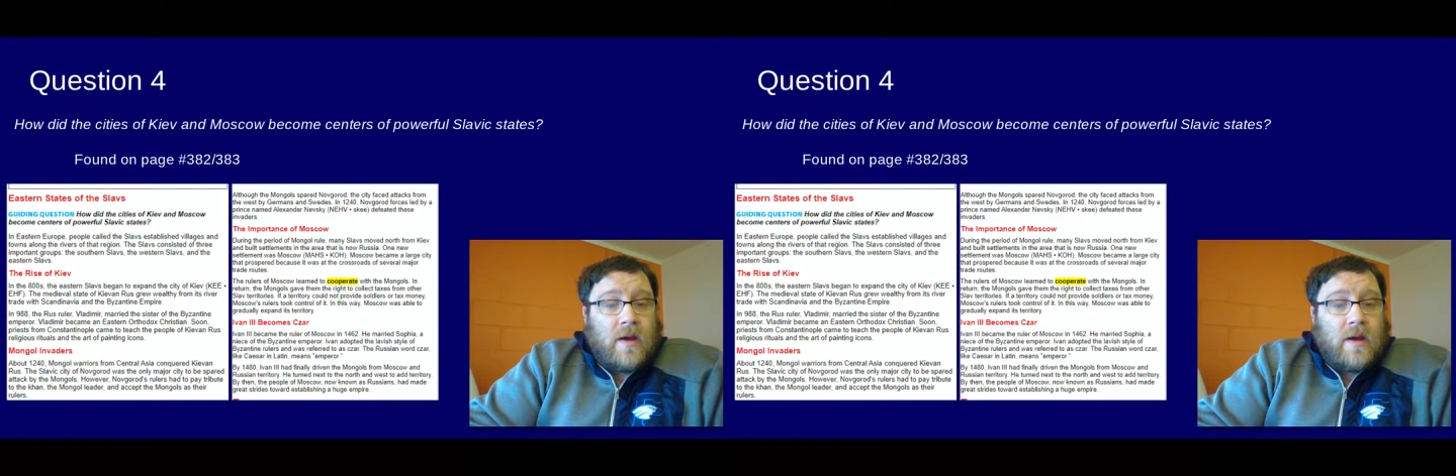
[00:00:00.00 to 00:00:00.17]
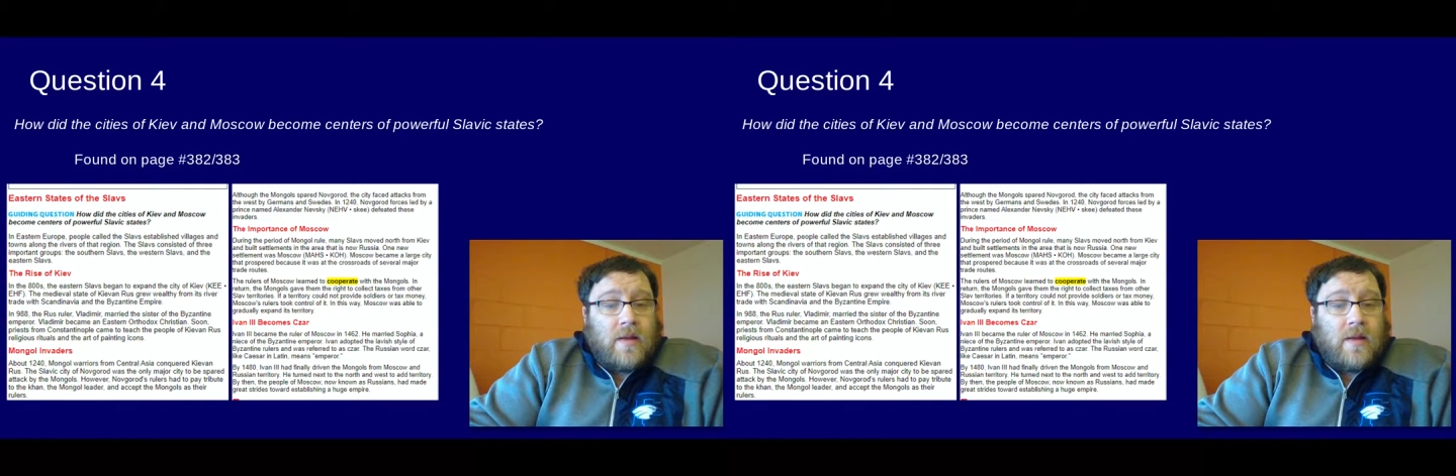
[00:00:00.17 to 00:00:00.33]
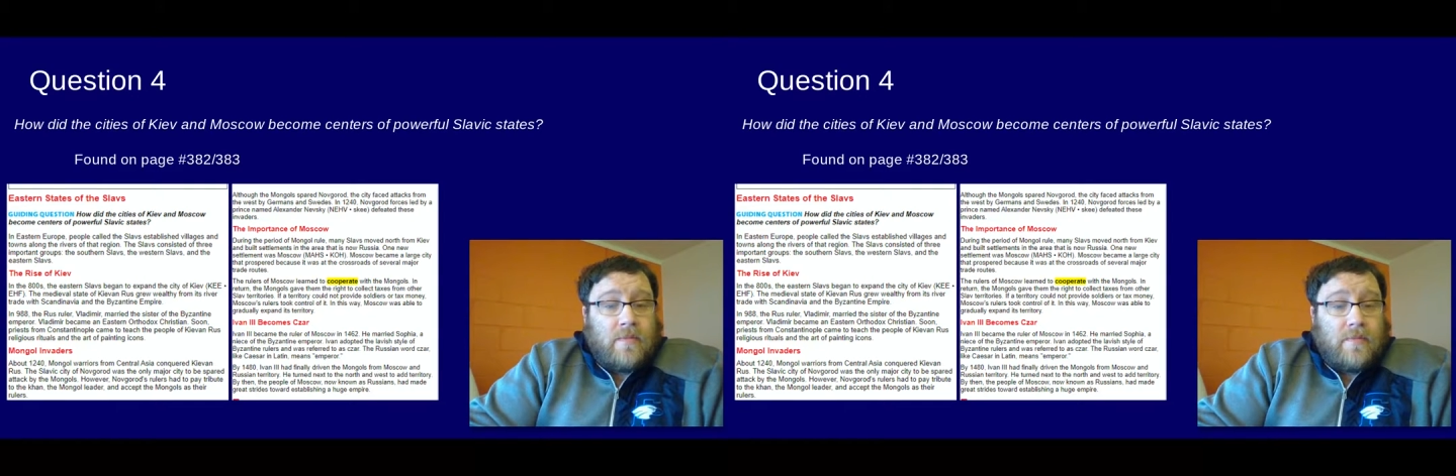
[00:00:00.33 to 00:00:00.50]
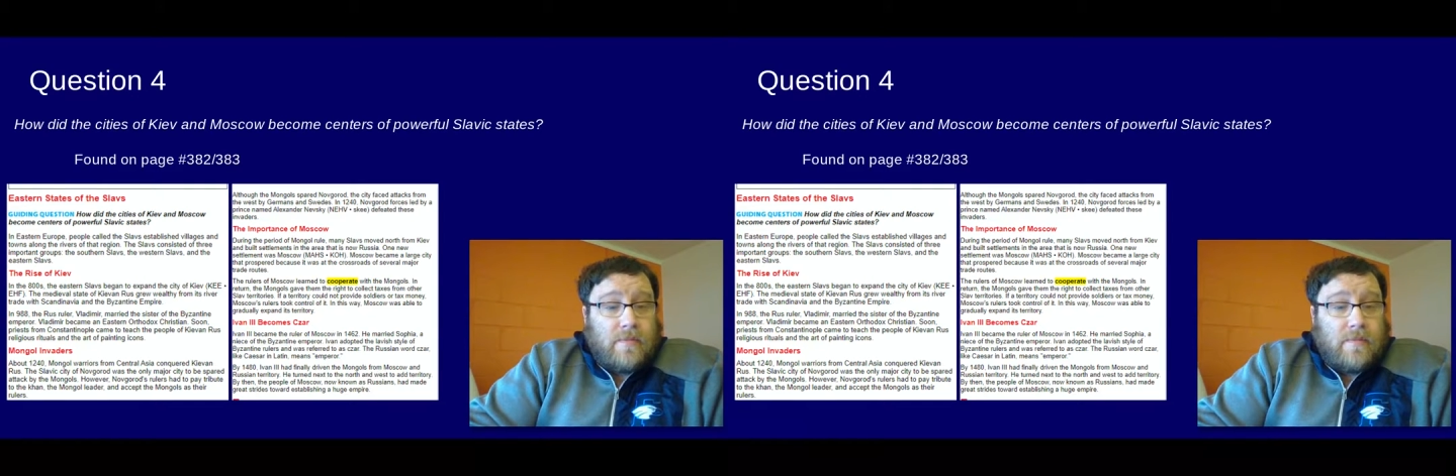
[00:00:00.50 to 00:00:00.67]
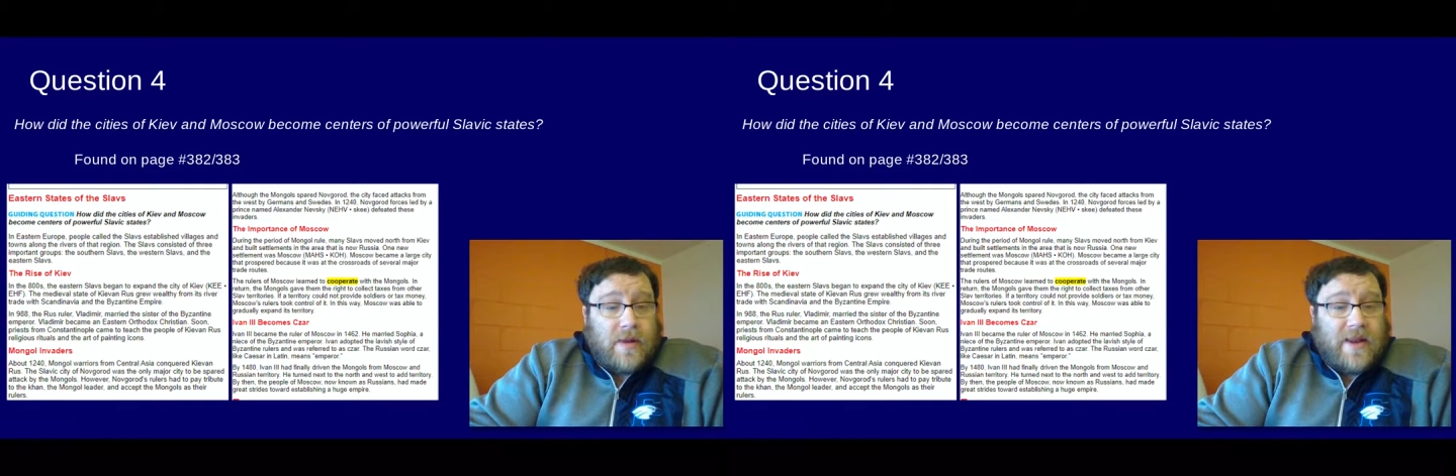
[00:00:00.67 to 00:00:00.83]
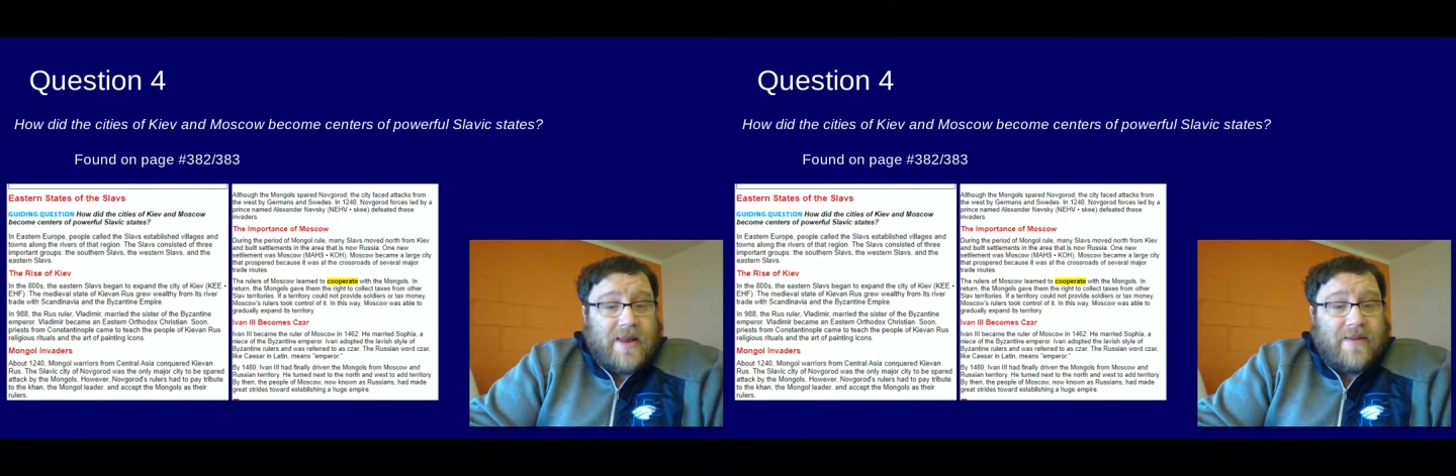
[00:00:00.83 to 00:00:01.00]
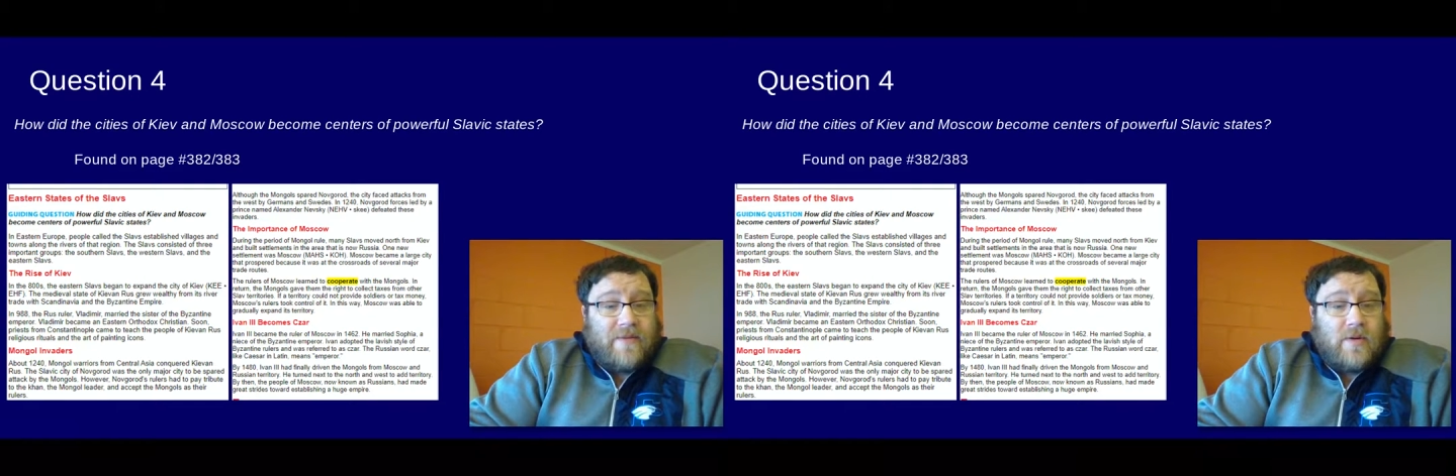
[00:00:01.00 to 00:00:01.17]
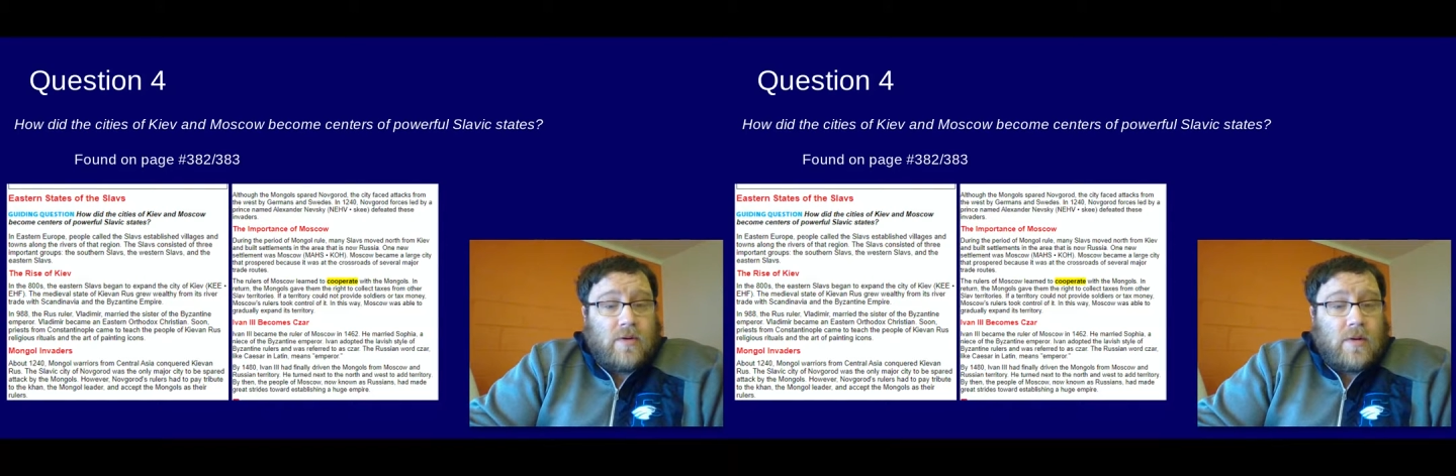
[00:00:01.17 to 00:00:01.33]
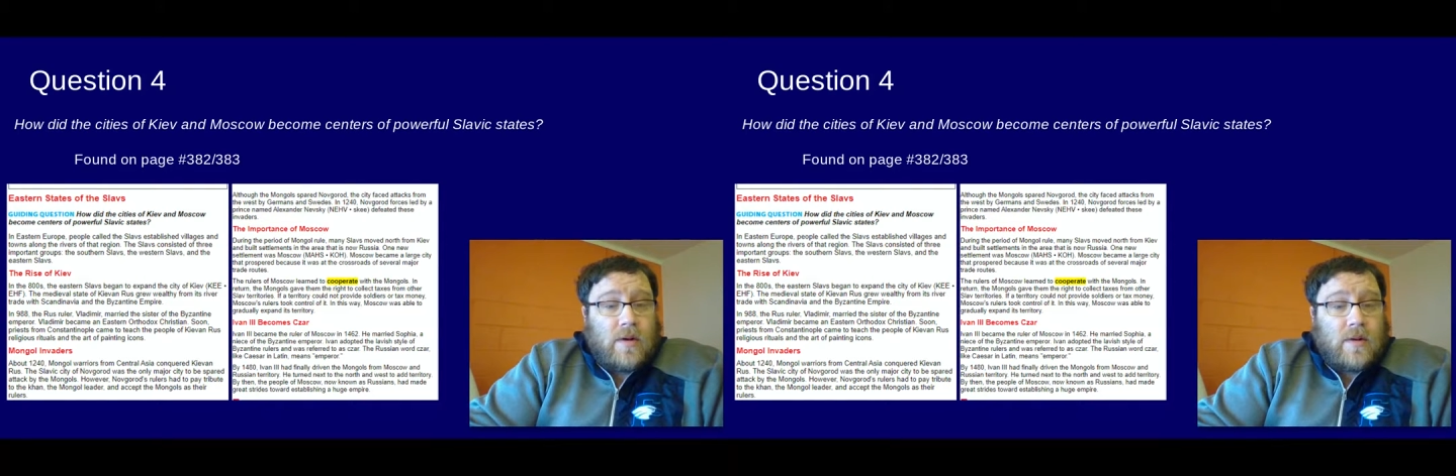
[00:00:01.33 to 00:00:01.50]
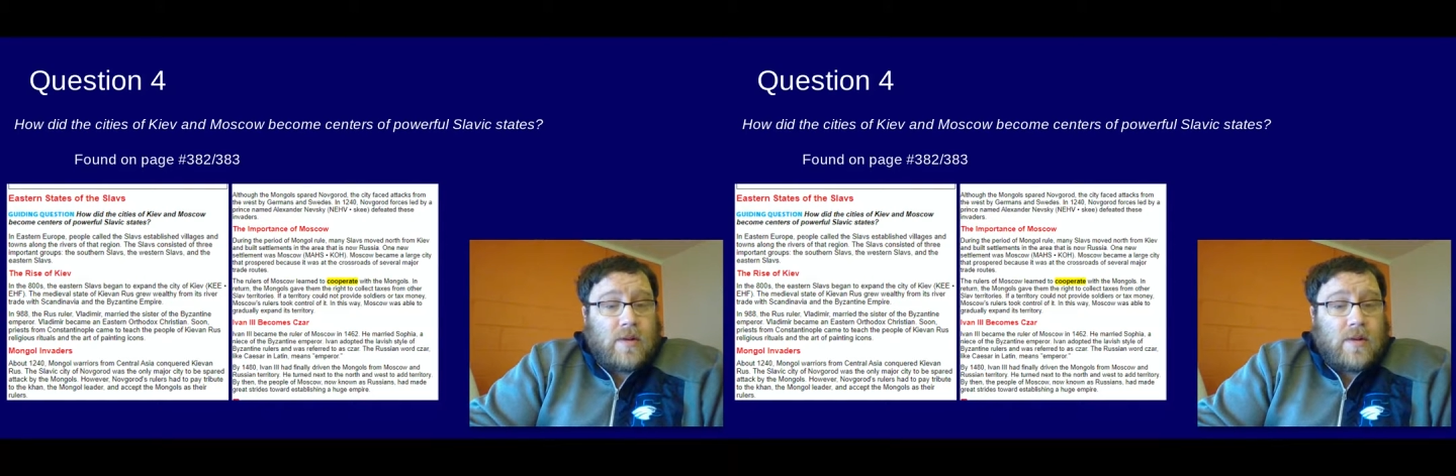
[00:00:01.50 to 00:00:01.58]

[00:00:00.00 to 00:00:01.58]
The medieval